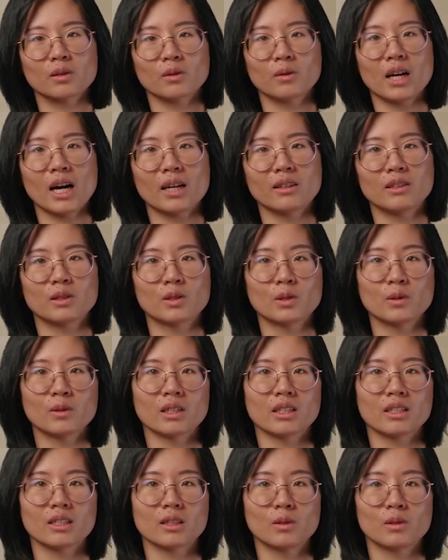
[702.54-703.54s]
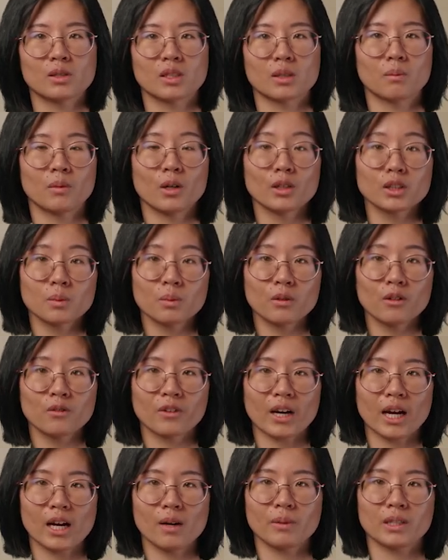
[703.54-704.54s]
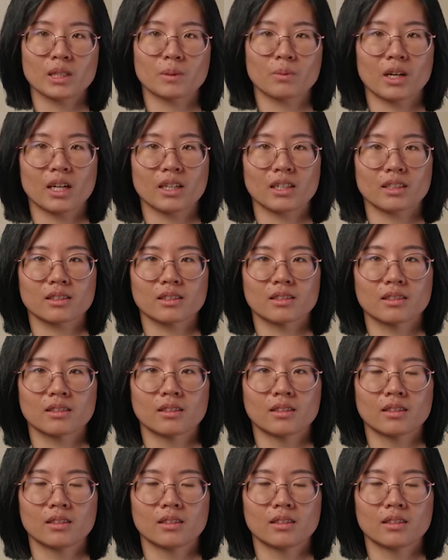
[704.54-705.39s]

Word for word: through how to do this using multiple Firebase products.